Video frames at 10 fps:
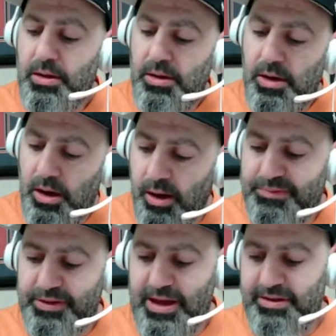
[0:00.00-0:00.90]
Hopefully,
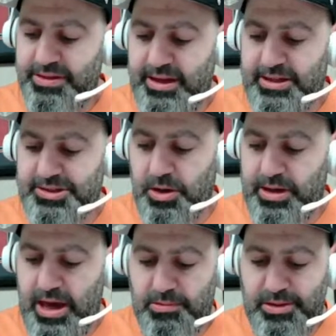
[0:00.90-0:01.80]
everything is okay
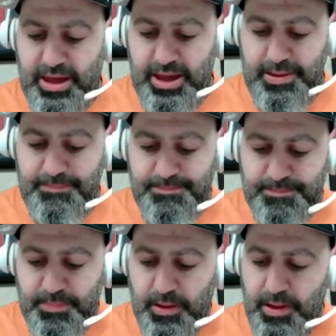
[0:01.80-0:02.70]
with him.
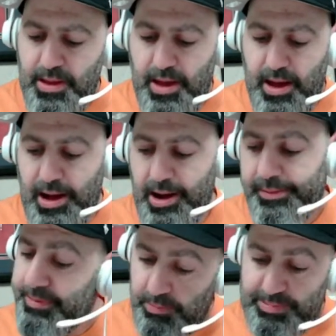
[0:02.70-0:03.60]

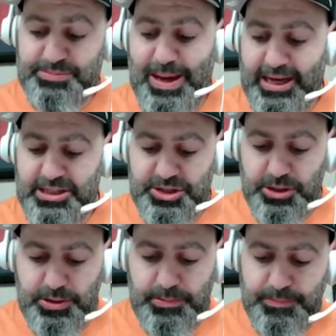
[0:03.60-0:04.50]
Hope he's back
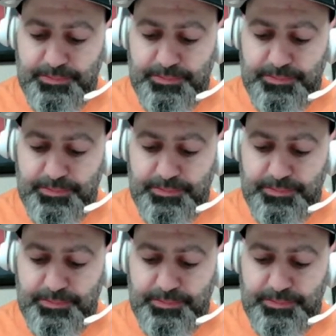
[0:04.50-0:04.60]
soon.